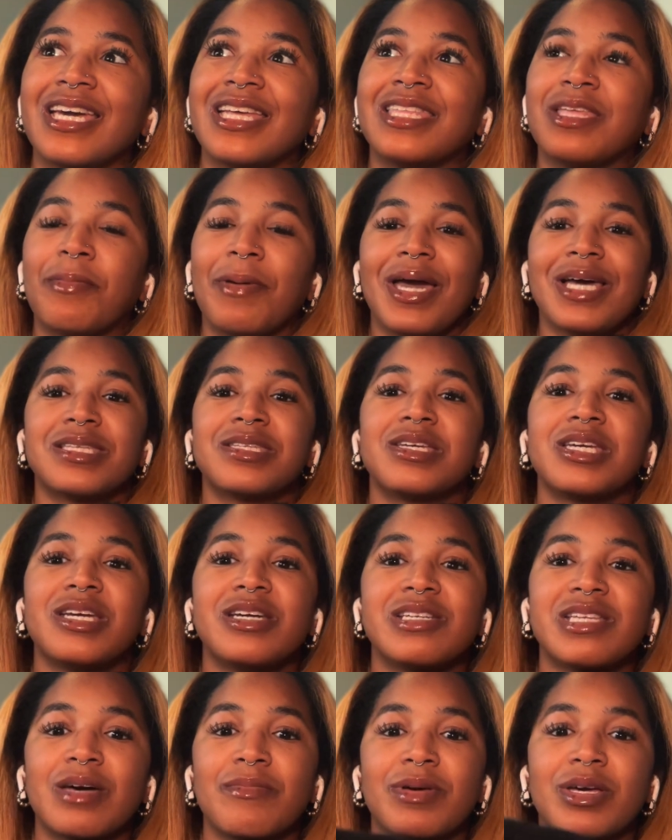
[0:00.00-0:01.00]
the past two
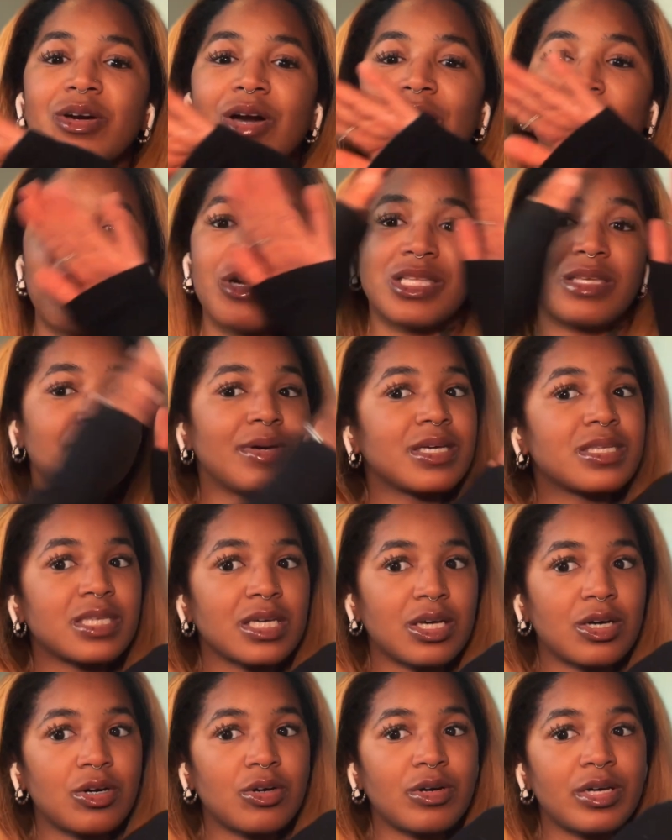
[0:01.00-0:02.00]
years I've been I went to
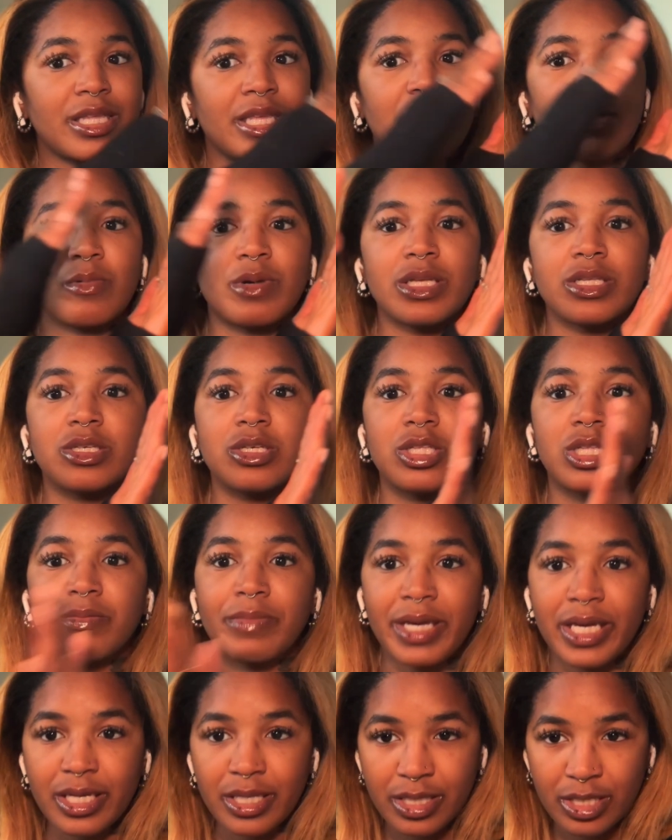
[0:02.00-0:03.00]
Mexico and then I went to
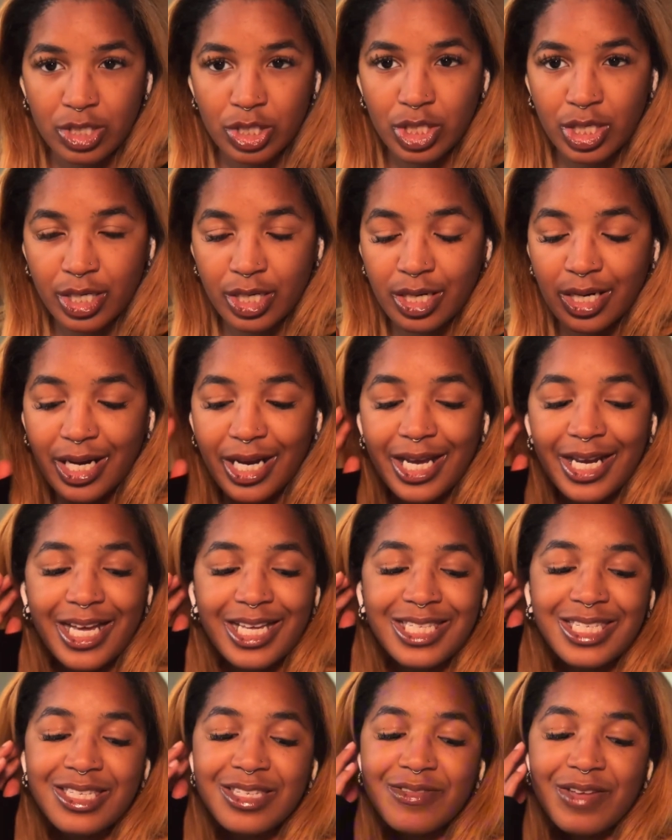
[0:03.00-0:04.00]
Jamaica this year, and
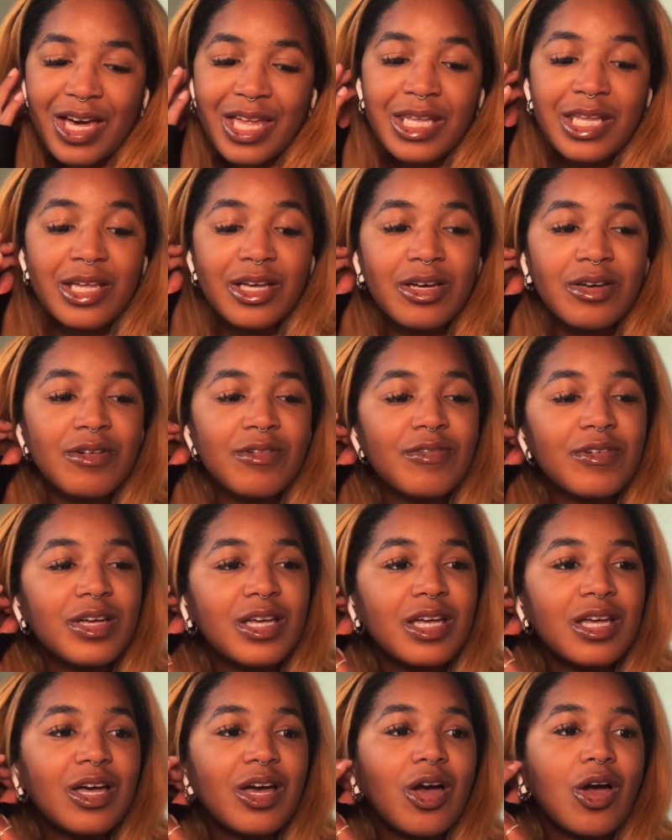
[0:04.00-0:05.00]
I just I love
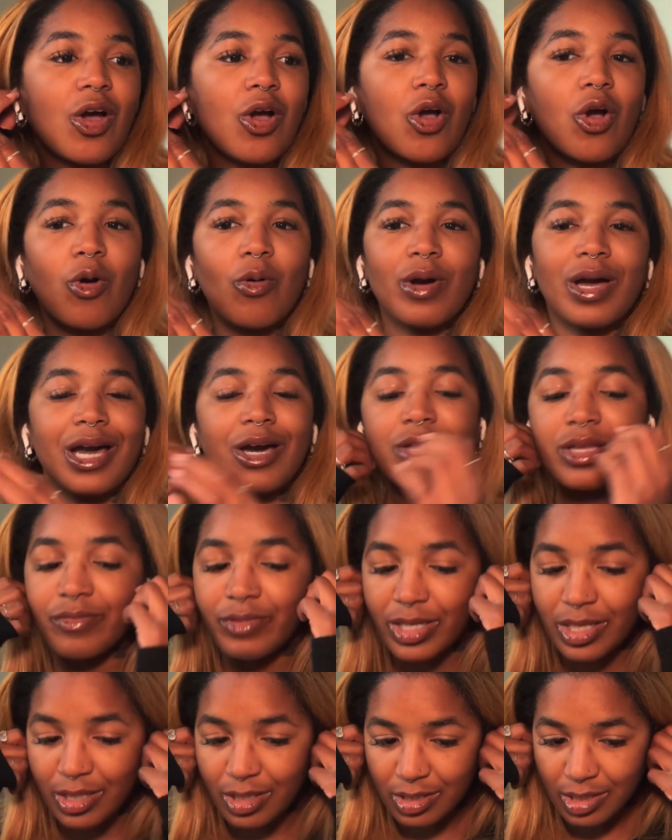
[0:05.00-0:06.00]
going. I don't
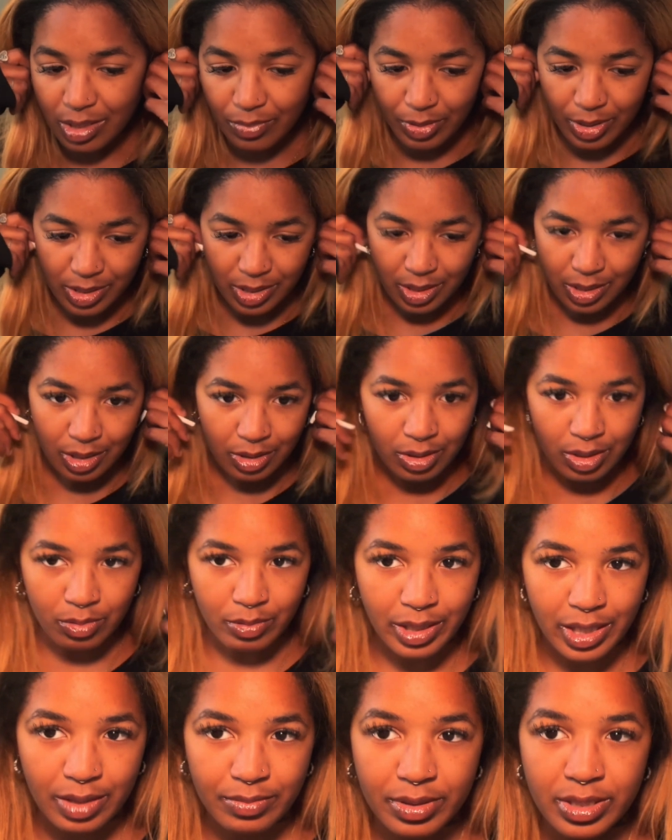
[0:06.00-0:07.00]
even need these earbuds. In. I don't know
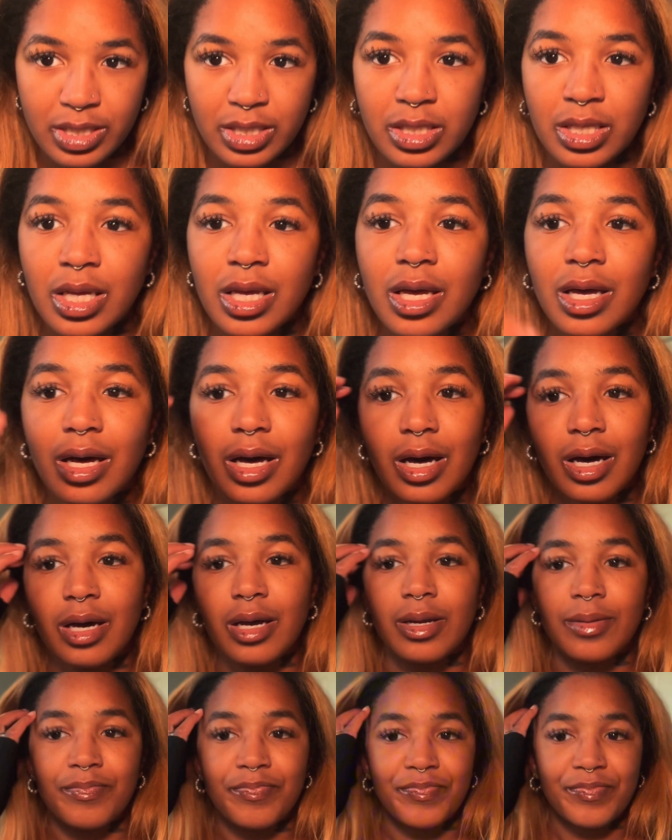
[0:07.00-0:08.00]
why I have these. In.
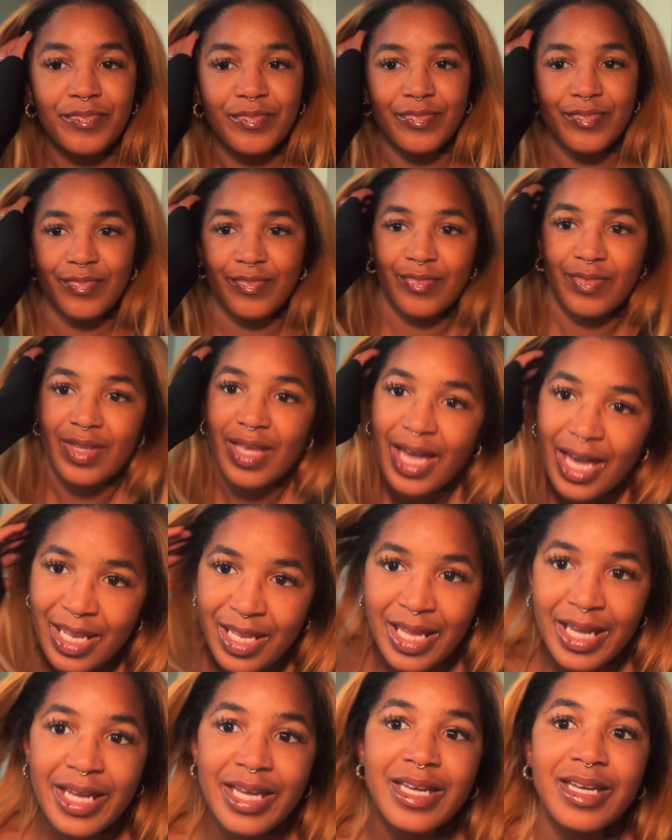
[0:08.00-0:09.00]
Um, I
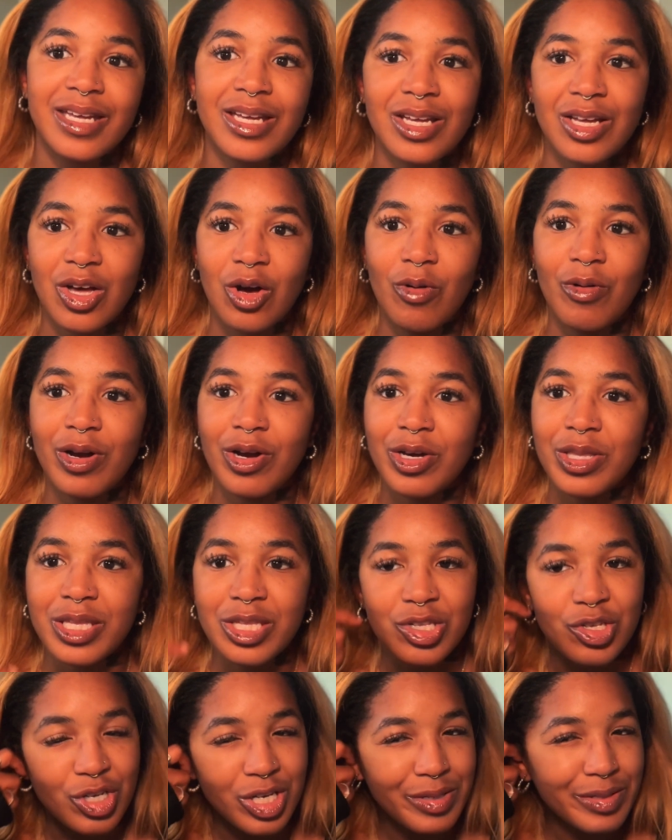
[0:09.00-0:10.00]
like going on
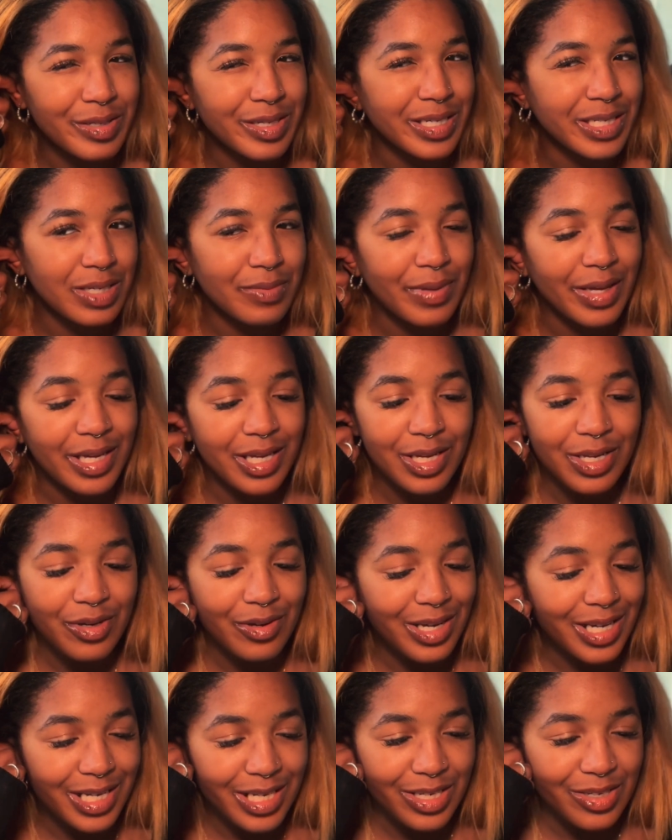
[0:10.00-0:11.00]
these trips because I'm like, you know,
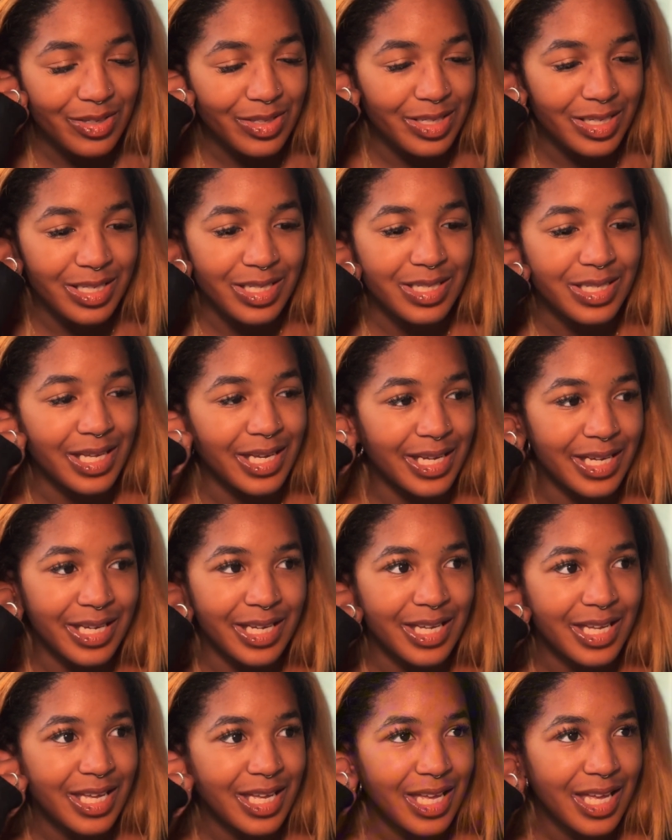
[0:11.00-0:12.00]
I can do this. Like,
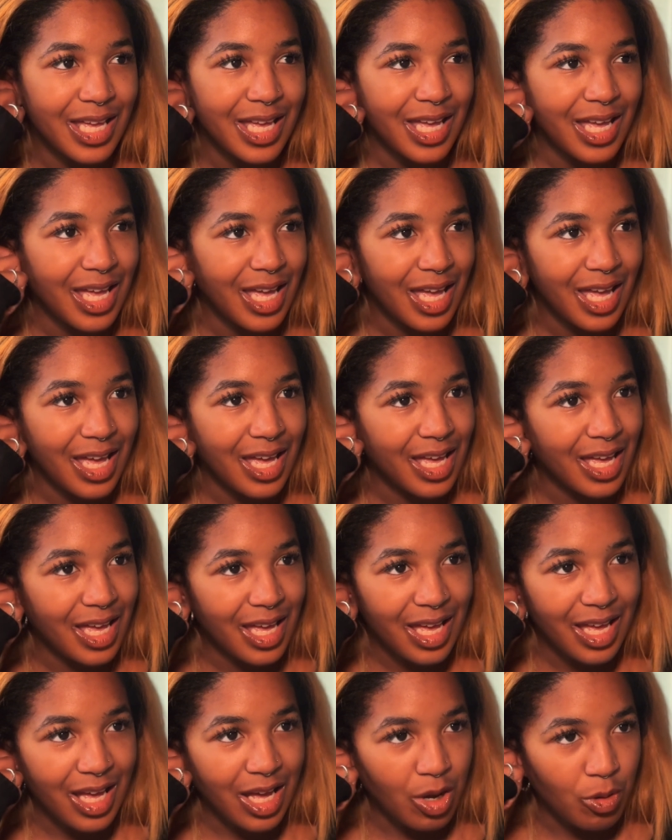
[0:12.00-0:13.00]

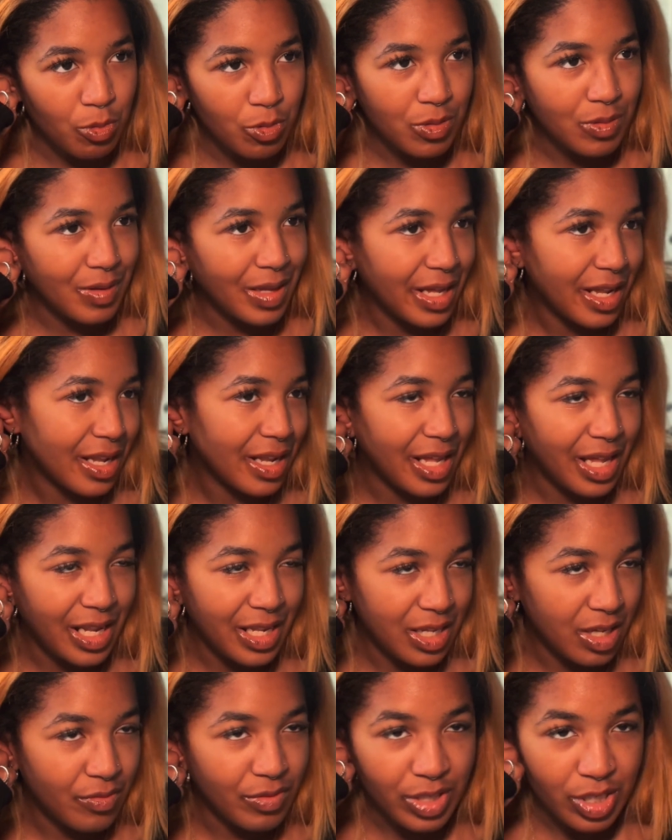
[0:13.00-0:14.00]
I I, I
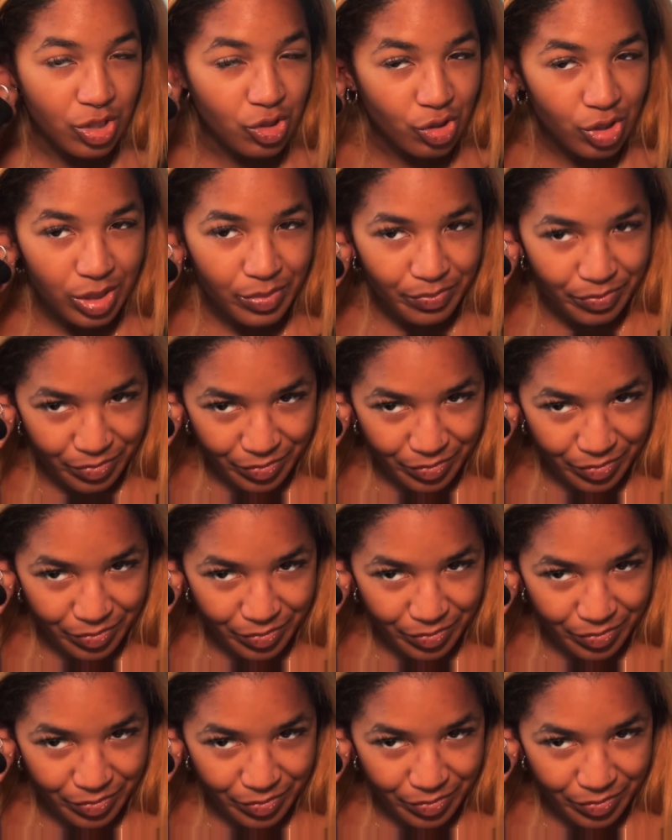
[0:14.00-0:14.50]
love a good trip,